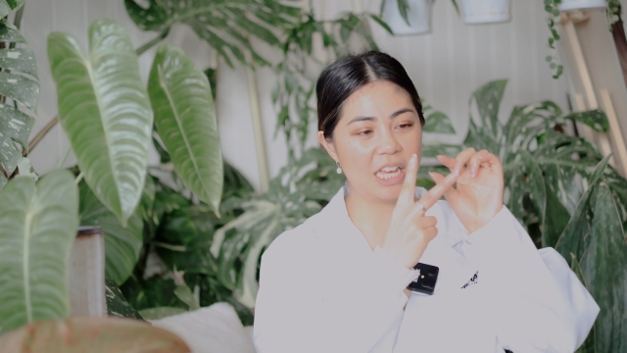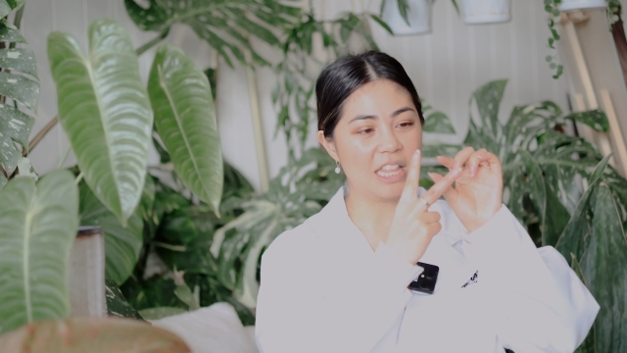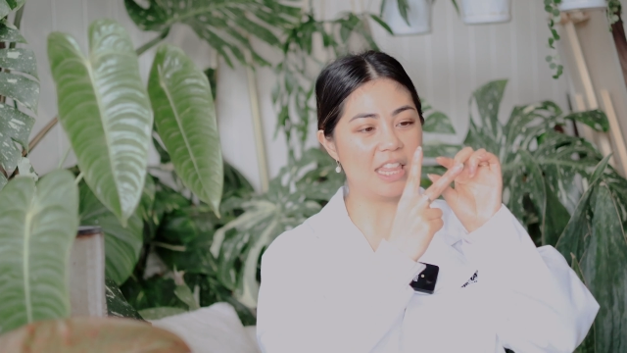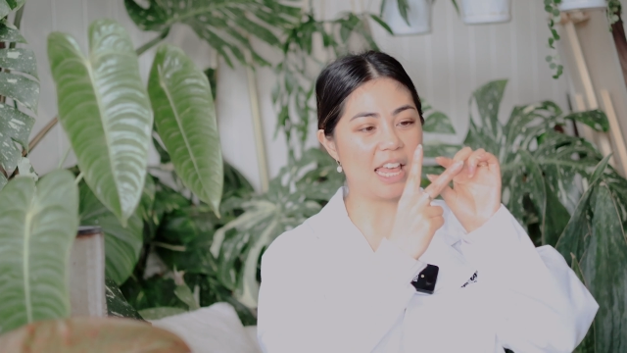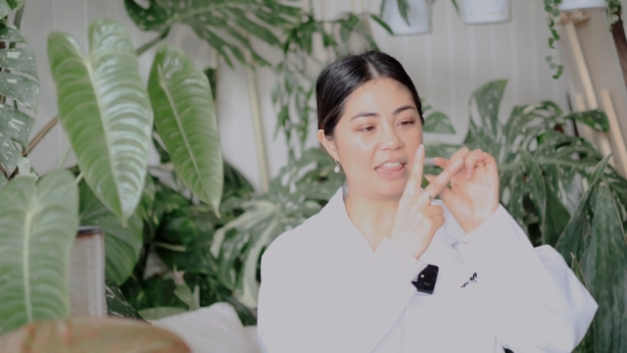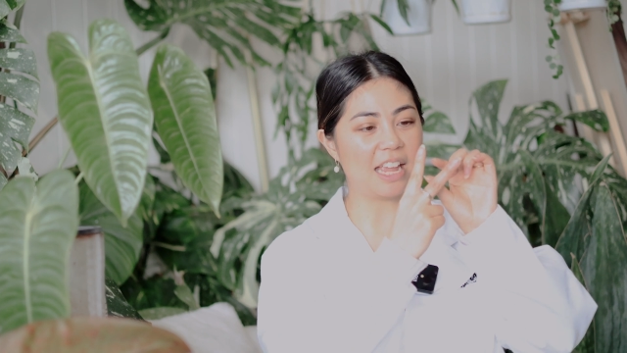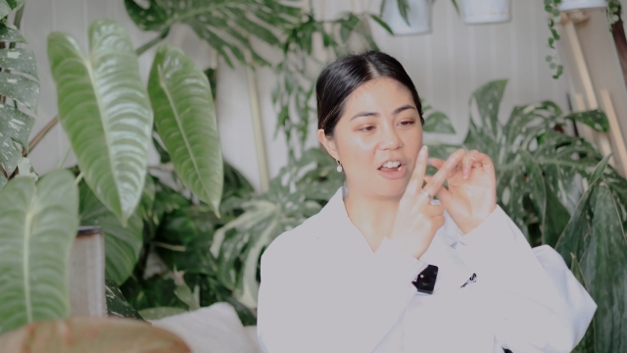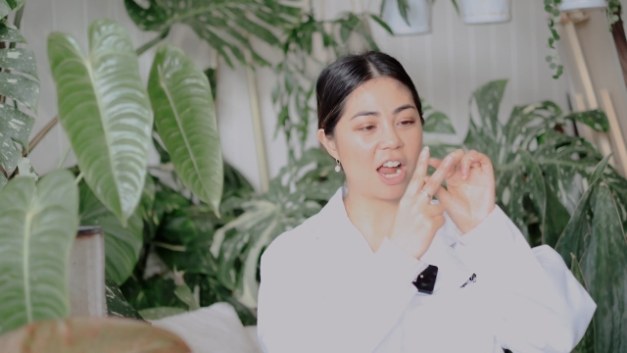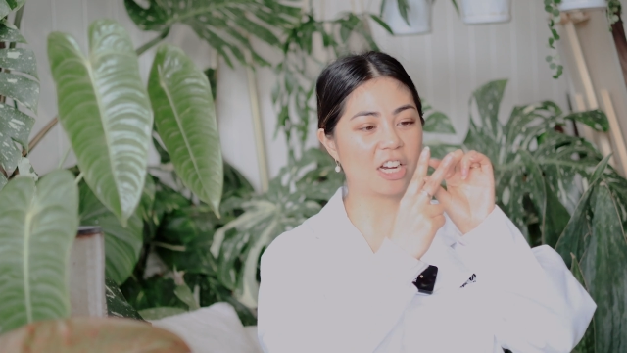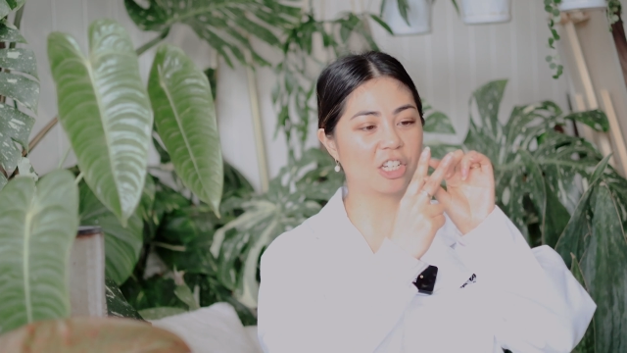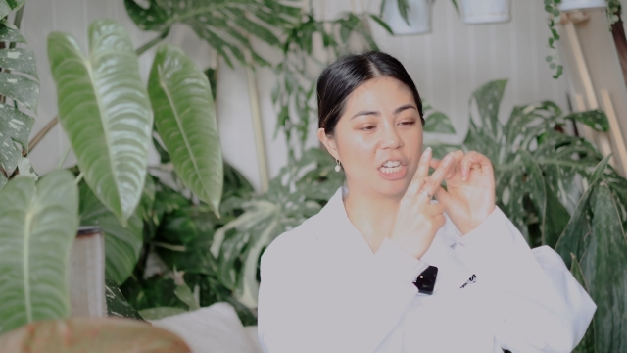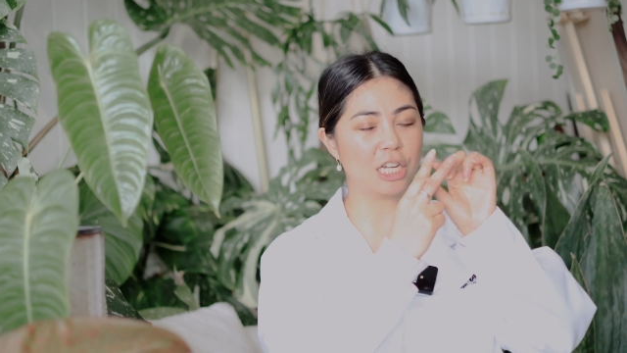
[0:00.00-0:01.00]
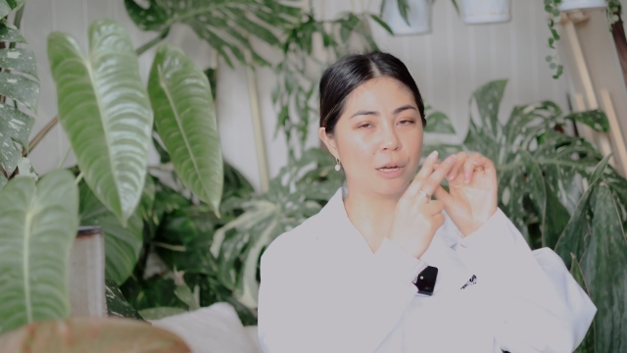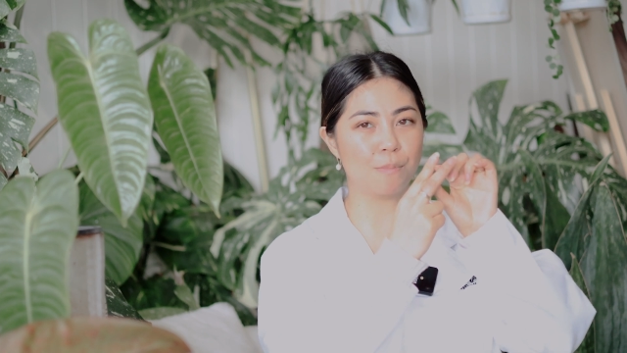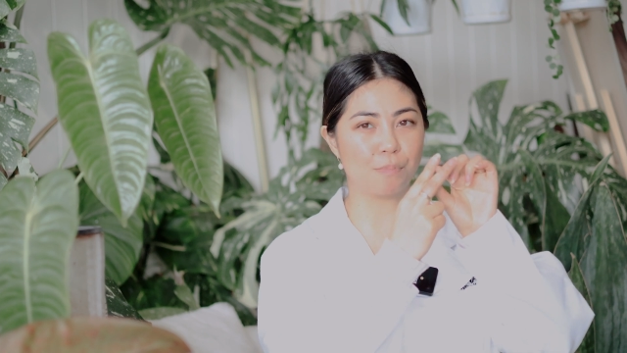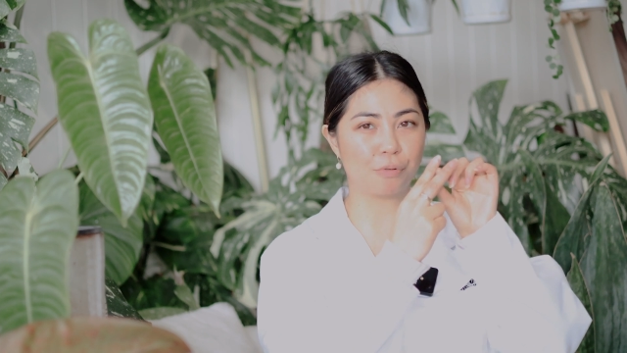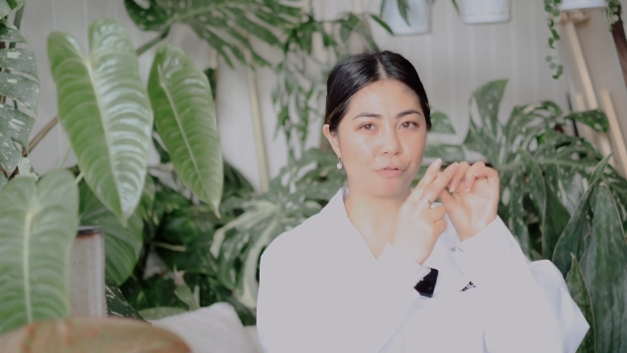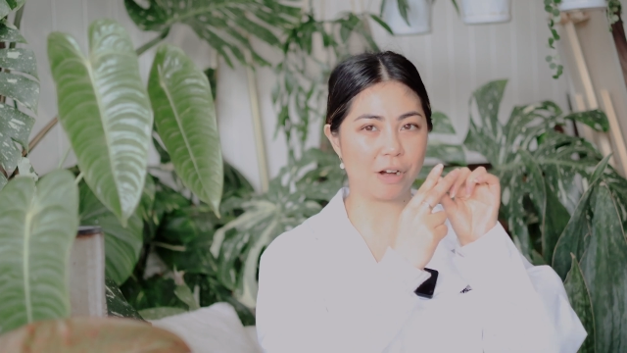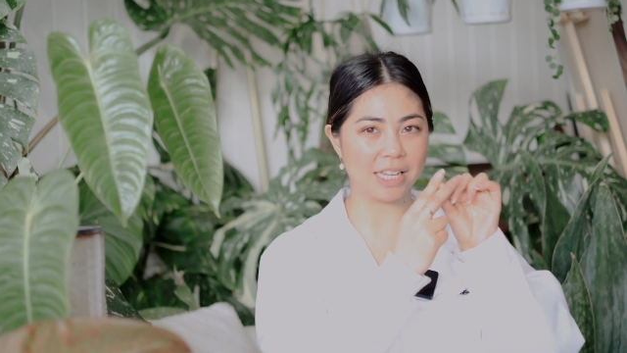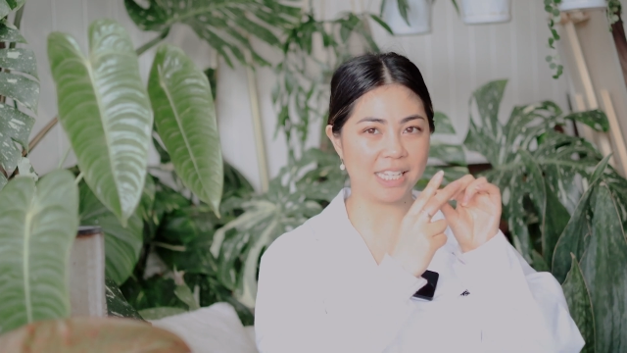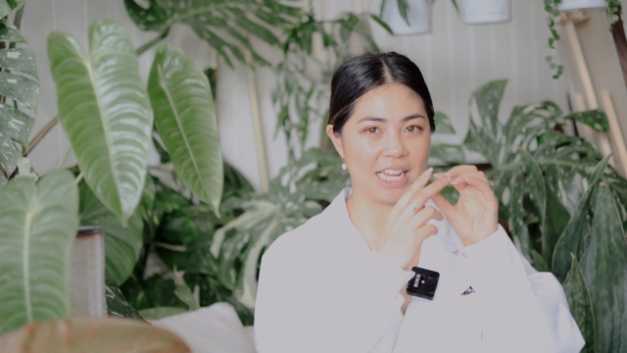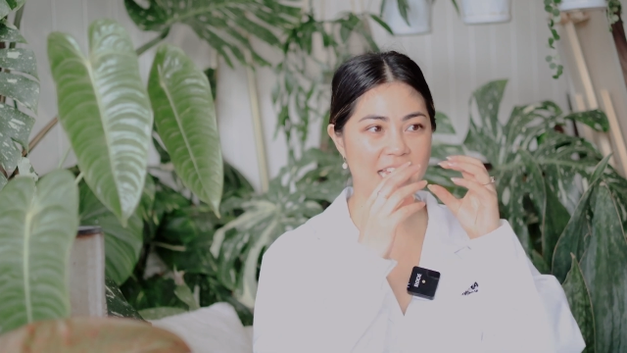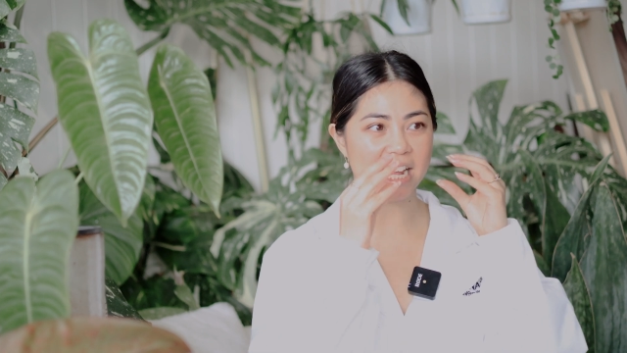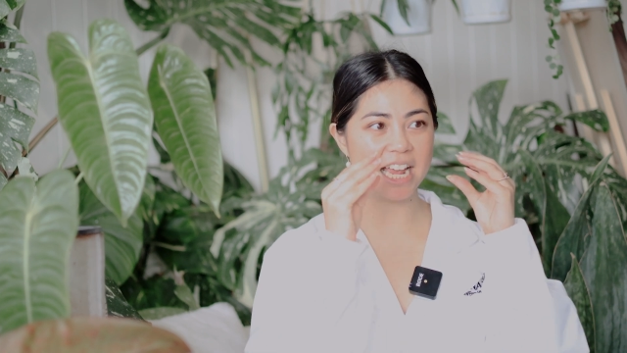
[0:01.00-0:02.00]
that they are actually
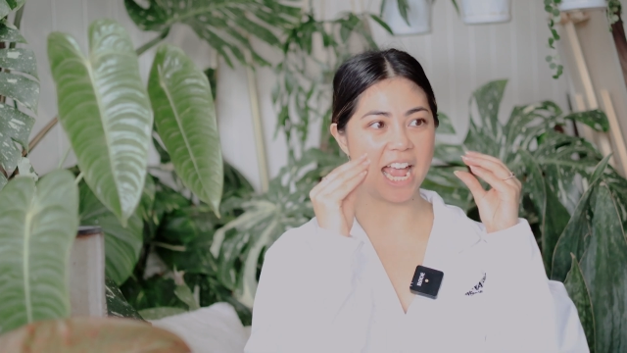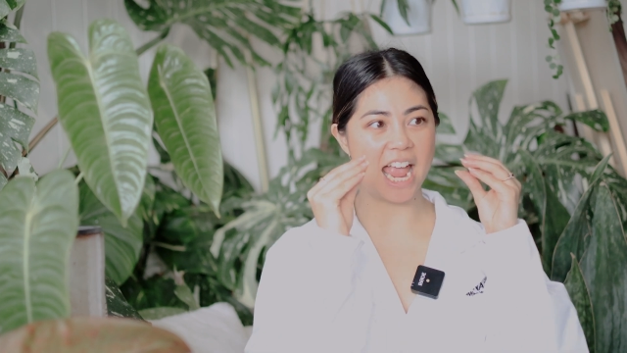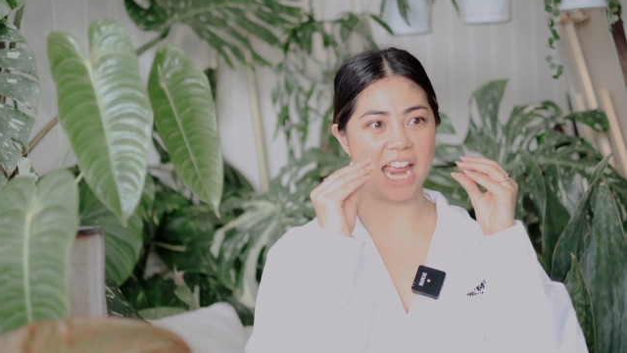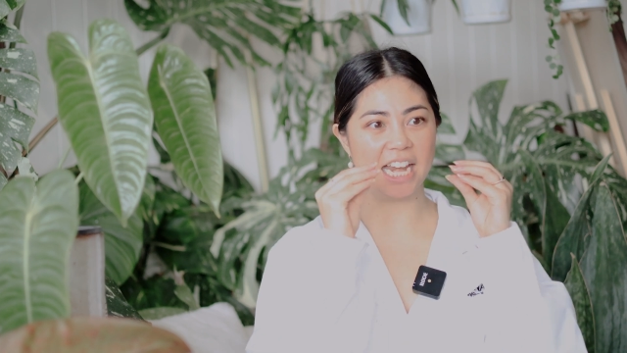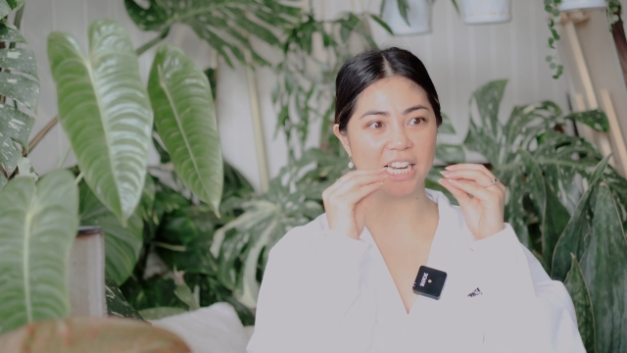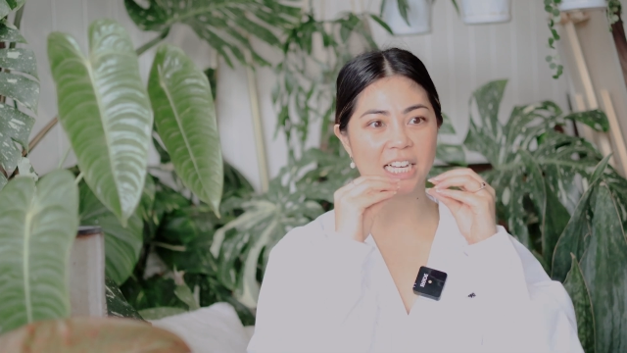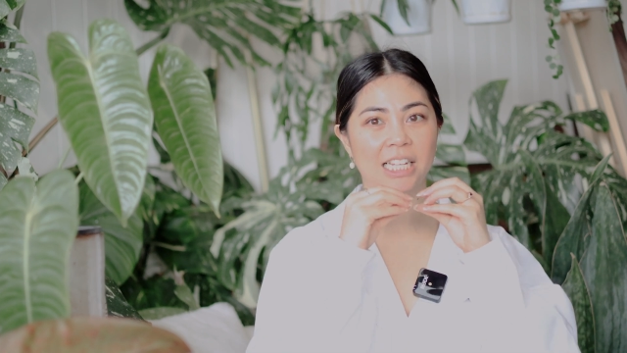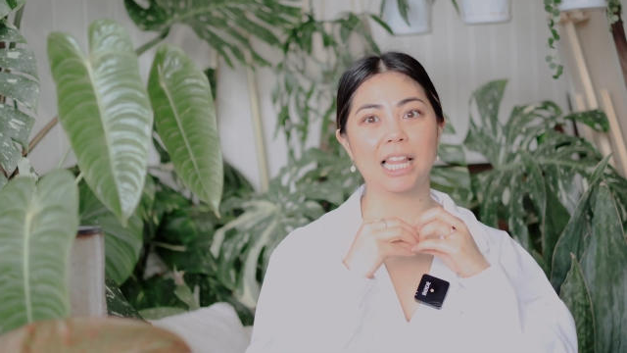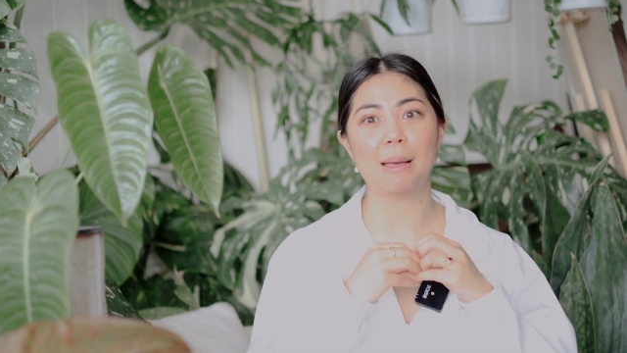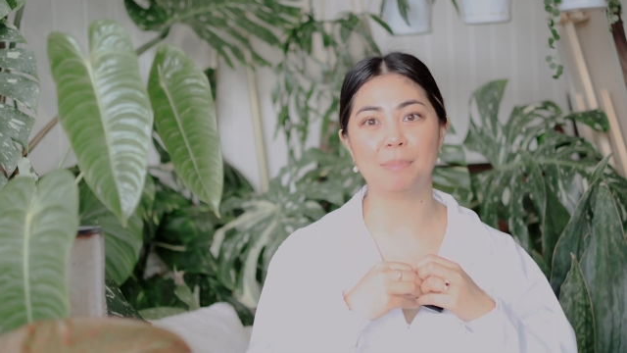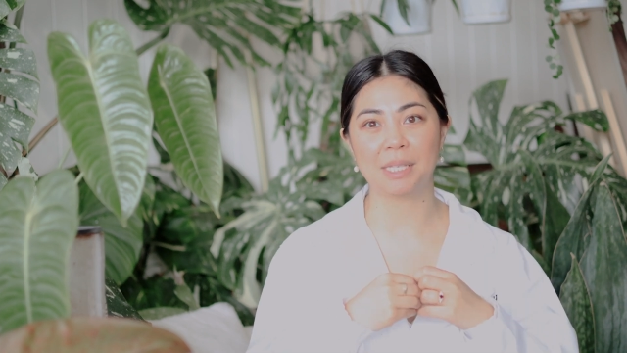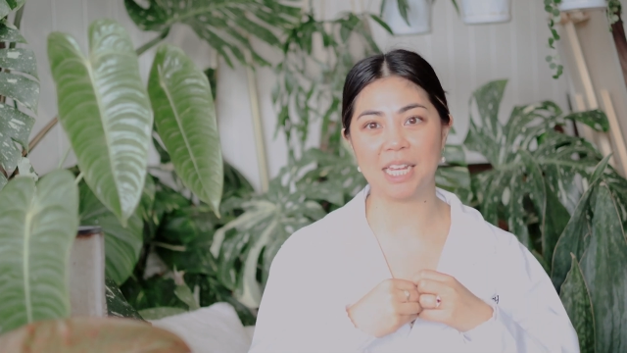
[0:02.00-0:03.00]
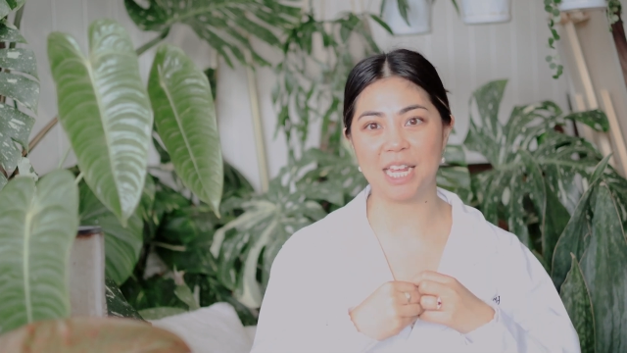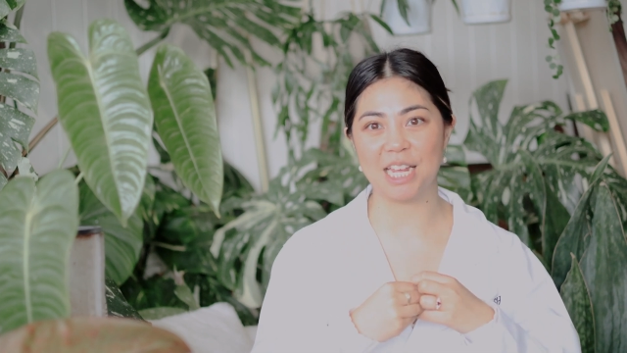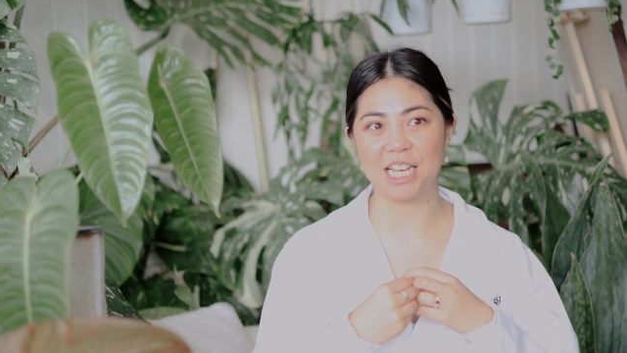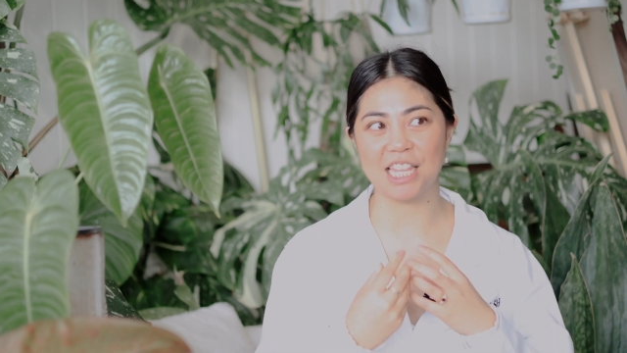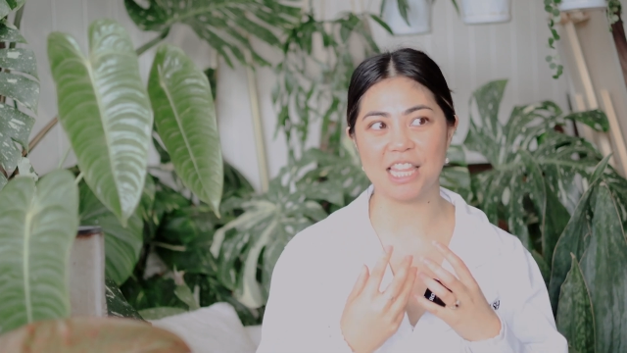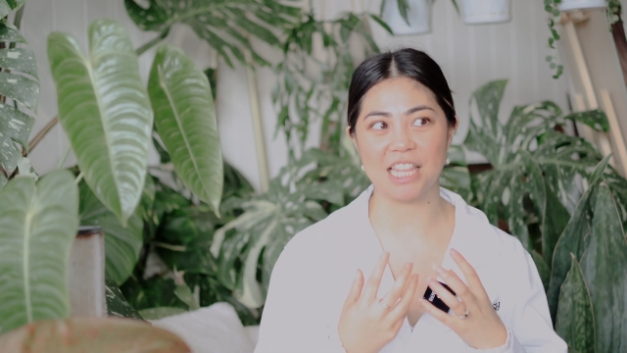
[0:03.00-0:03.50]
compressing and collapsing